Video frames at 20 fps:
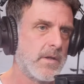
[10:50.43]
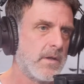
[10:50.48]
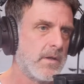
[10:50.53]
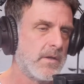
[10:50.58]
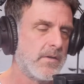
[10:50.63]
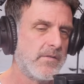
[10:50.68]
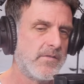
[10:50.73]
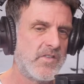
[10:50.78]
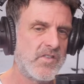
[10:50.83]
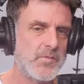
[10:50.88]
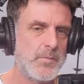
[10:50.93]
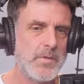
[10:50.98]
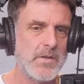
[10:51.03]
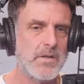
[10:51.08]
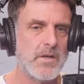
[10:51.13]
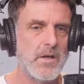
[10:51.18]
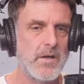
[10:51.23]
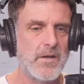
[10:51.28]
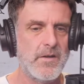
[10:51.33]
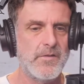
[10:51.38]
Just
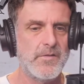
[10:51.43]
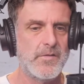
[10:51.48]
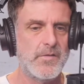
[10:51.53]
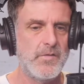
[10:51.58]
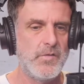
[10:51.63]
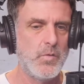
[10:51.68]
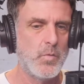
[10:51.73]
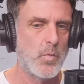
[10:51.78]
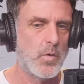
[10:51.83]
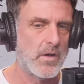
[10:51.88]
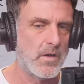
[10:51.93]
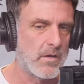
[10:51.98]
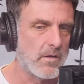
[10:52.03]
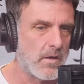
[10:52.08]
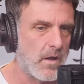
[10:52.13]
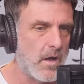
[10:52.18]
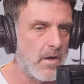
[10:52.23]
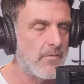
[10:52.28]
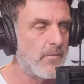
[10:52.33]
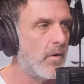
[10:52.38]
because you want to
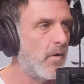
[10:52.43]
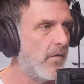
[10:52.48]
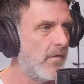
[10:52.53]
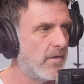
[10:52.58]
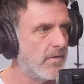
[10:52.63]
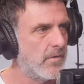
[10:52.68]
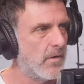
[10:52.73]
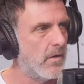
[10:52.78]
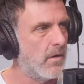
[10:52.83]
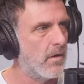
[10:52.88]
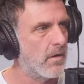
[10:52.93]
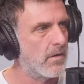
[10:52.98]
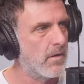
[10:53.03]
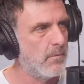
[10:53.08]
love on the dog